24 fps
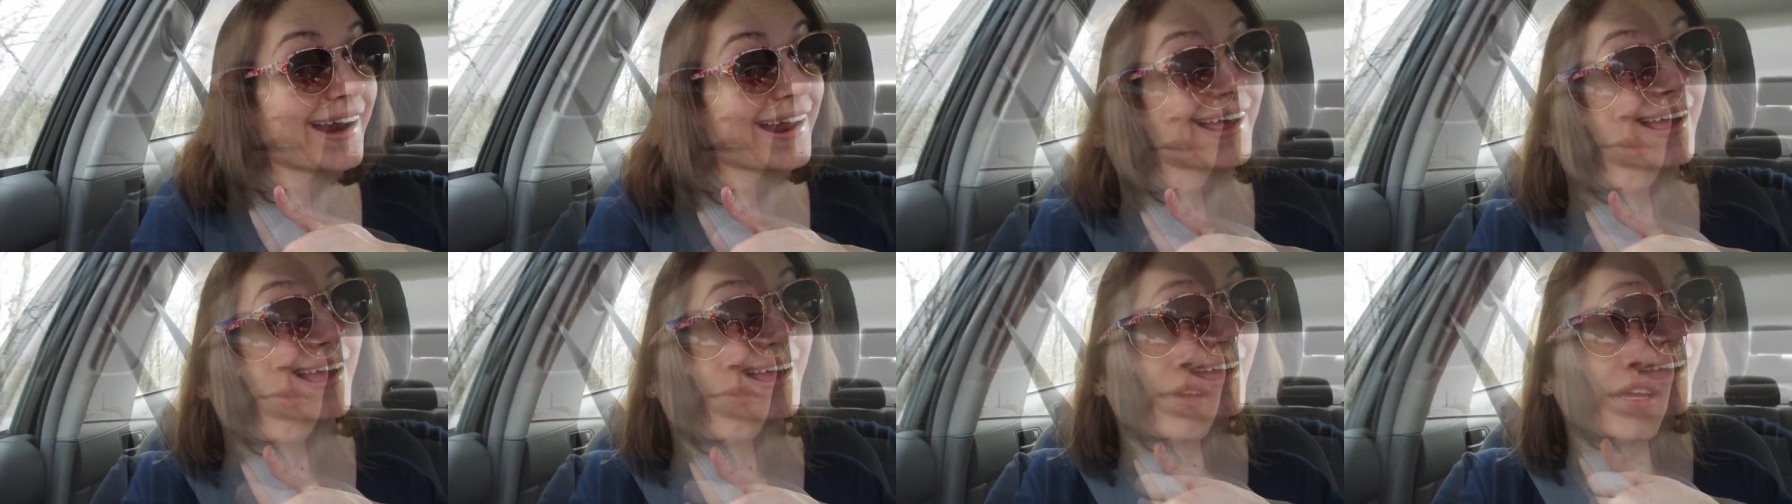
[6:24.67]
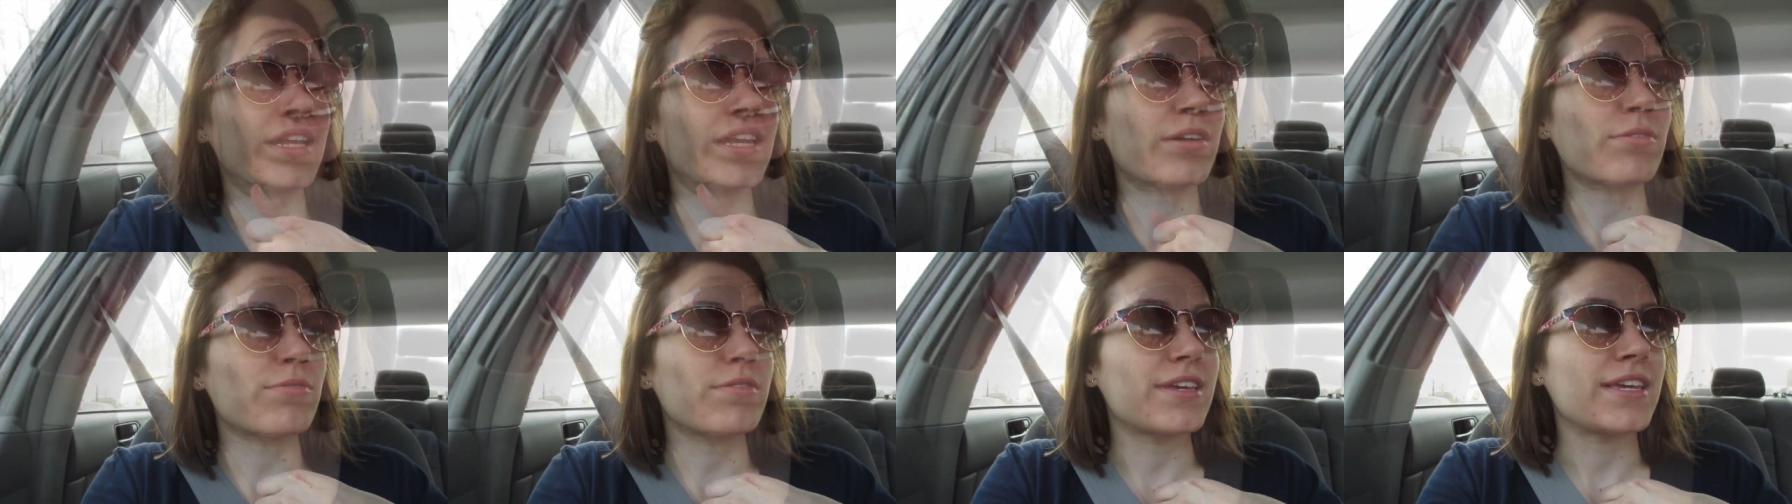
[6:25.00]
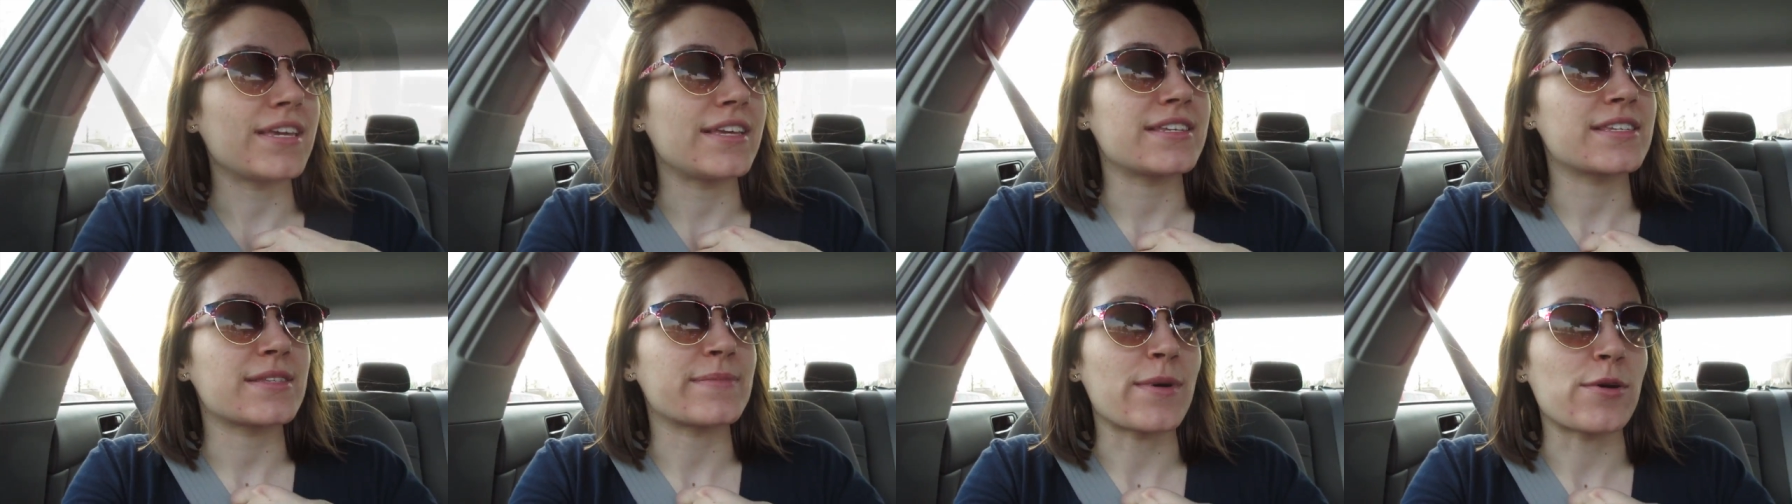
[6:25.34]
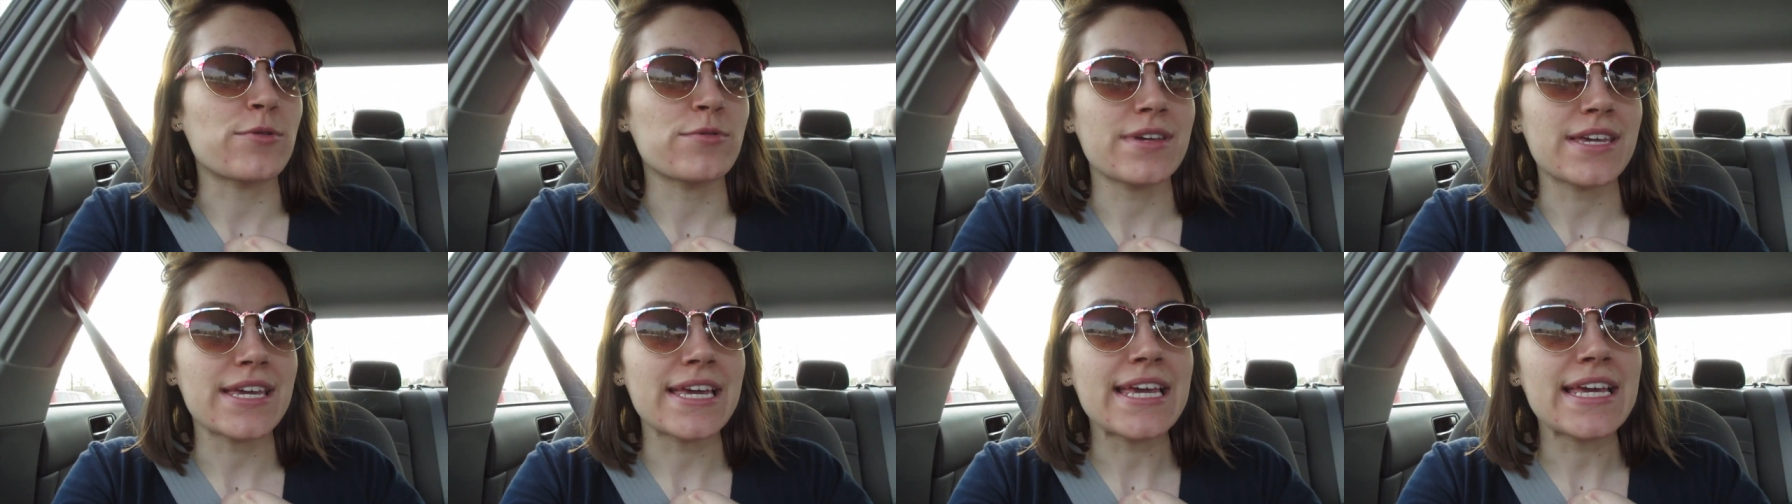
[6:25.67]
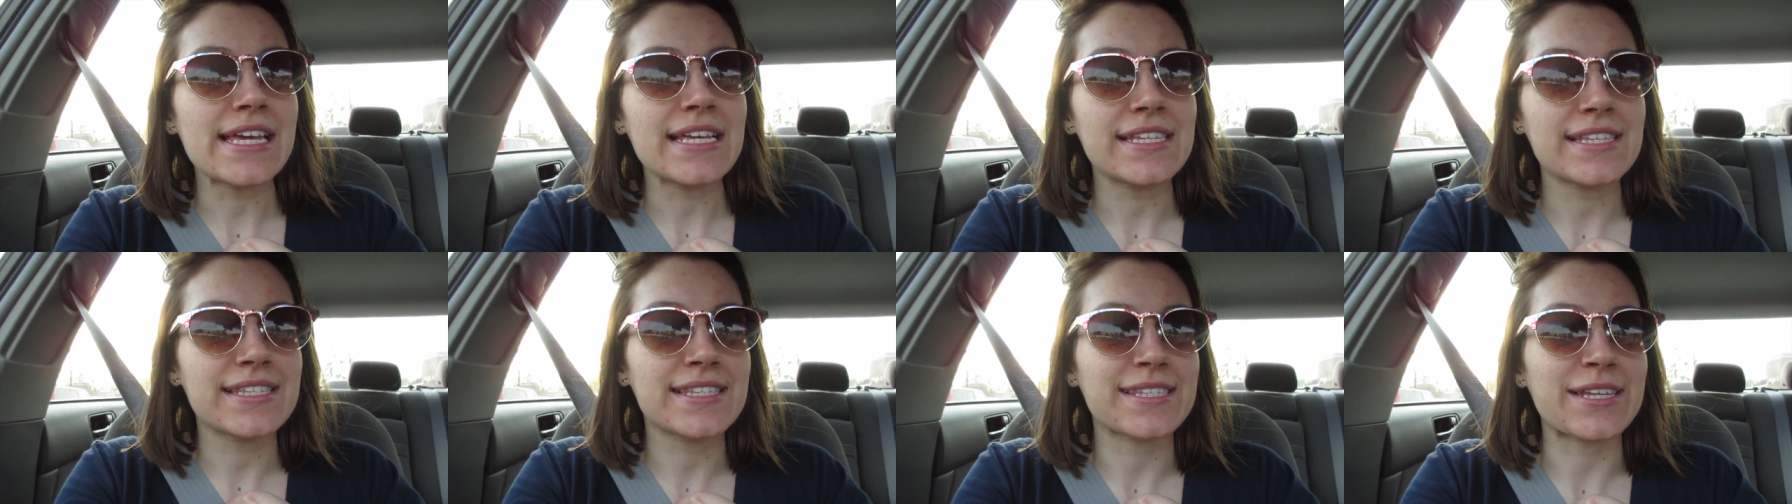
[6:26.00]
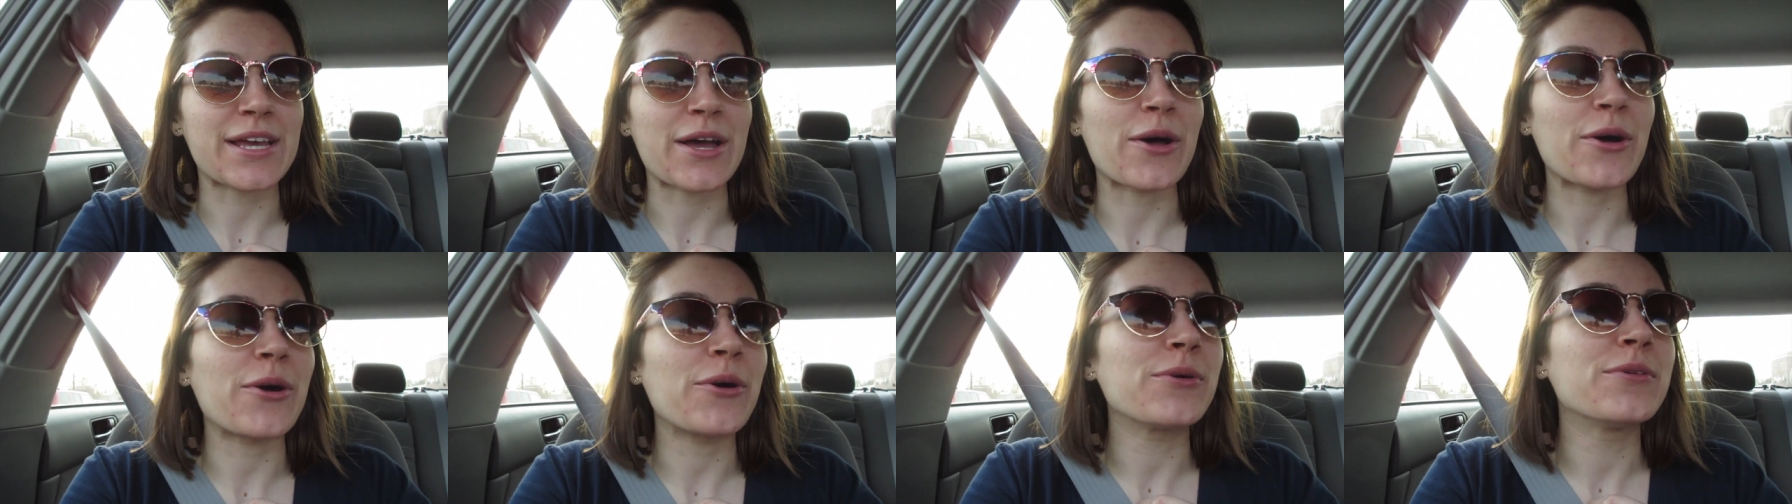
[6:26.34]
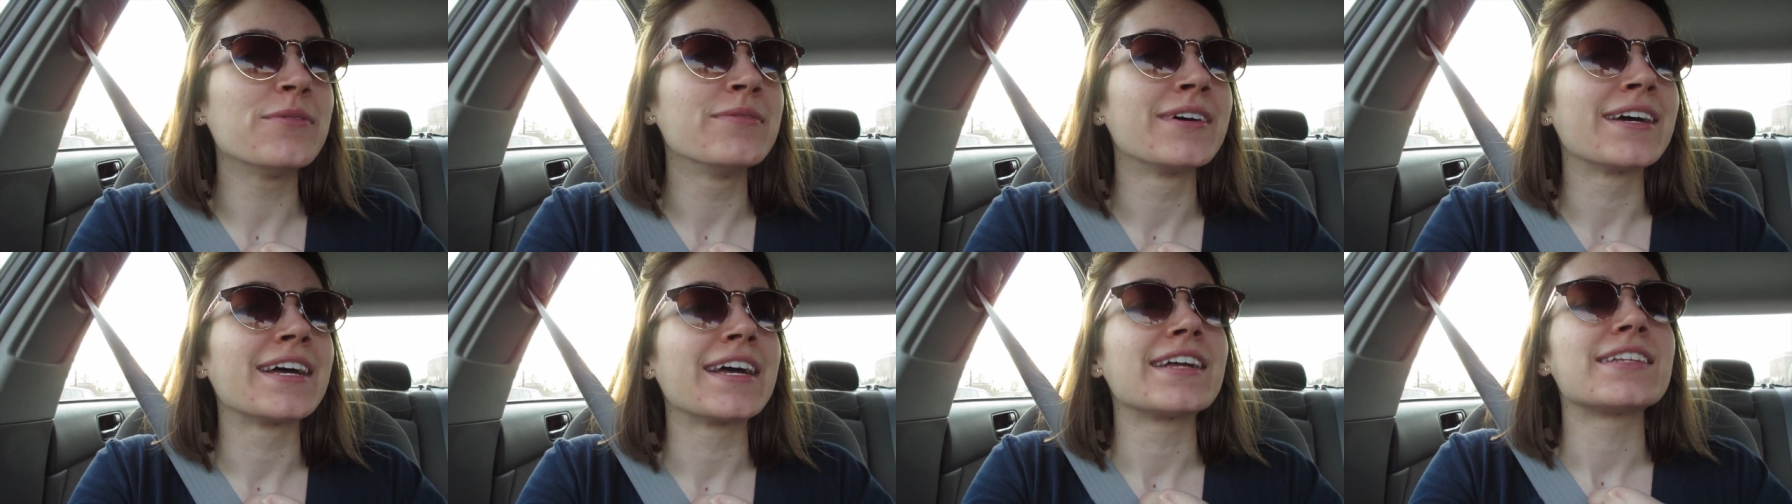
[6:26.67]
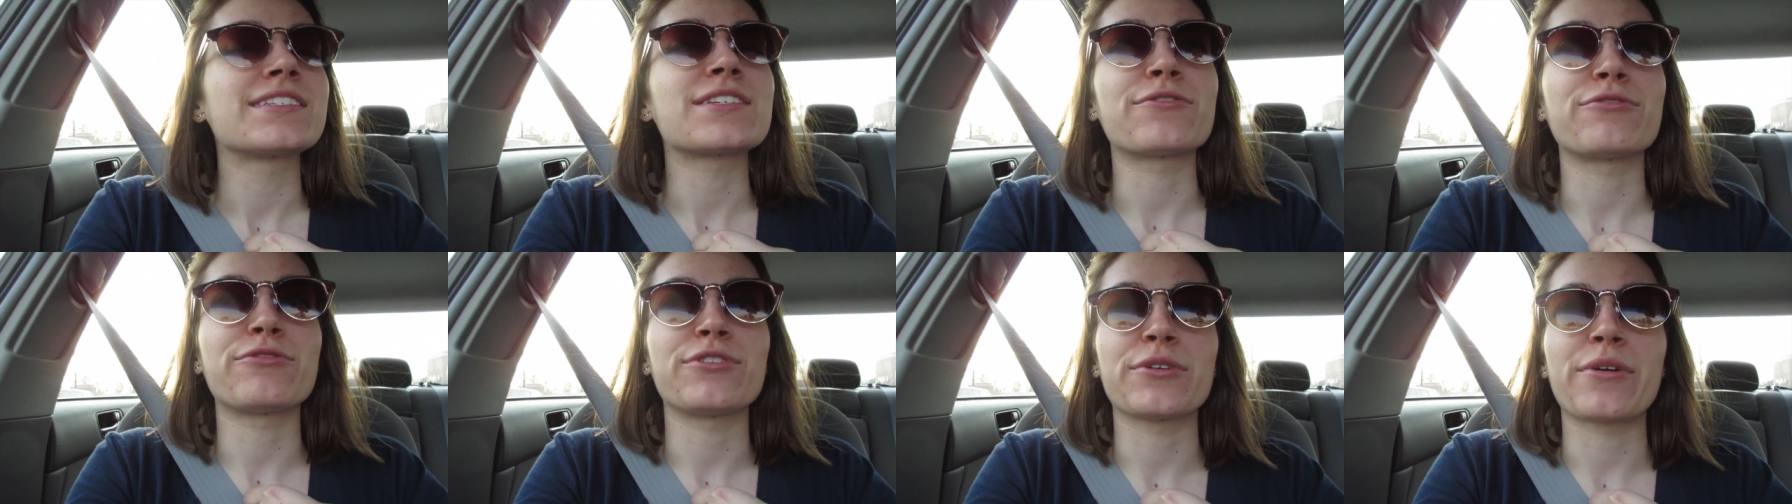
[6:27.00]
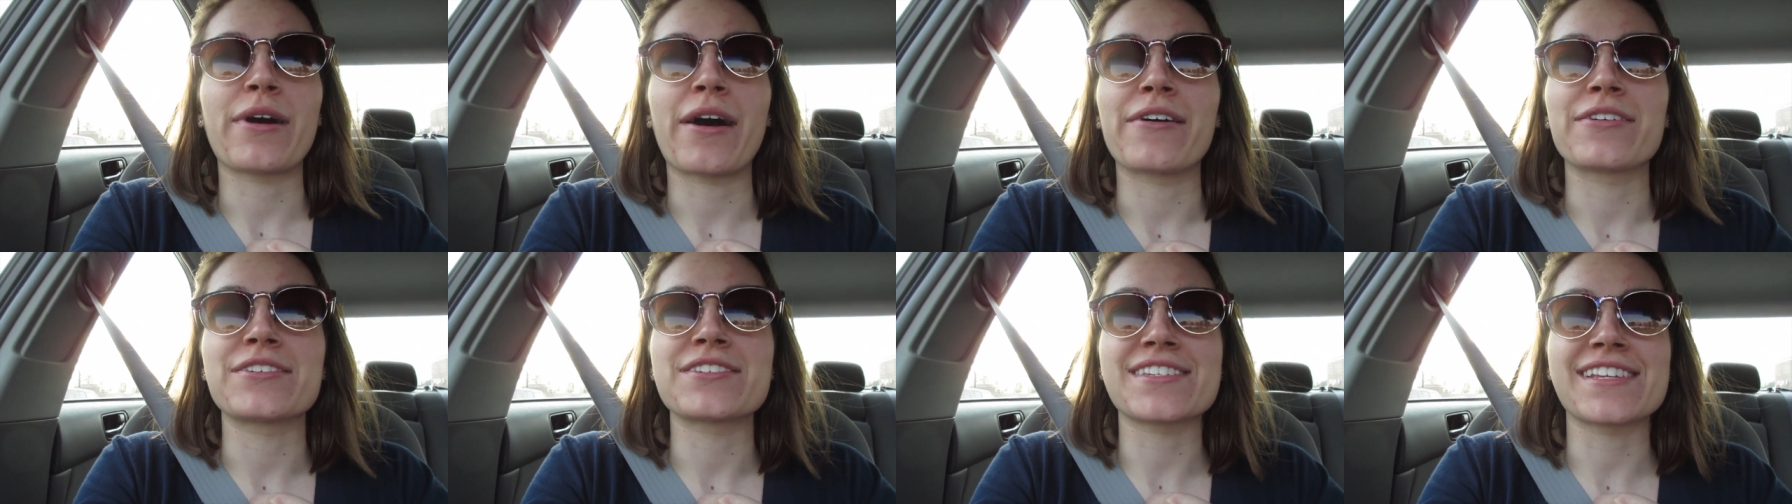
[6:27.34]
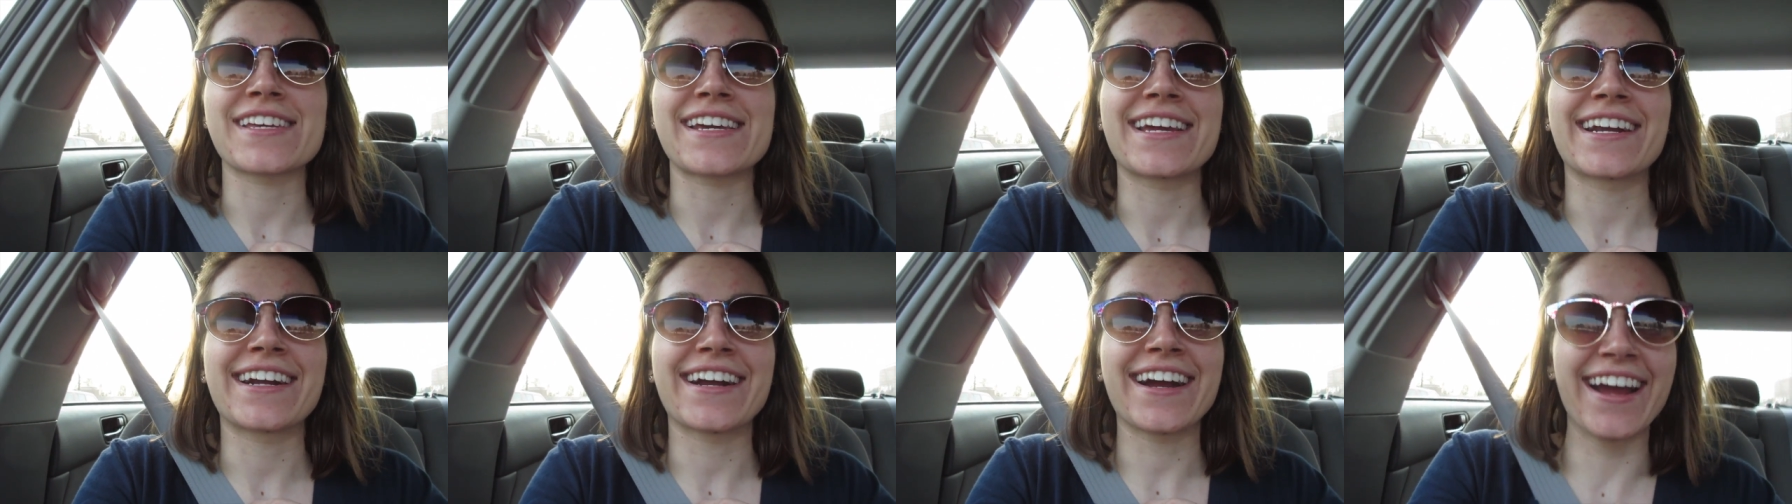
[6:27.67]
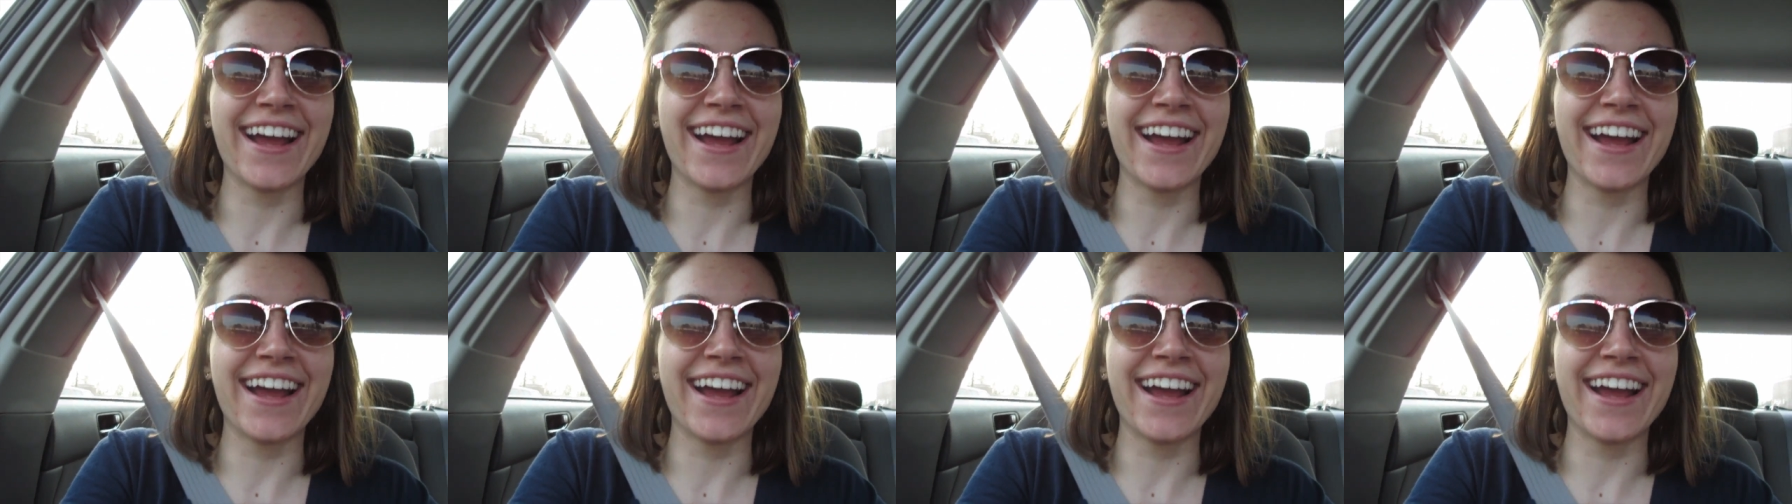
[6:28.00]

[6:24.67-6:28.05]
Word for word: Okie dokie, Smokies, so it's a few hours later.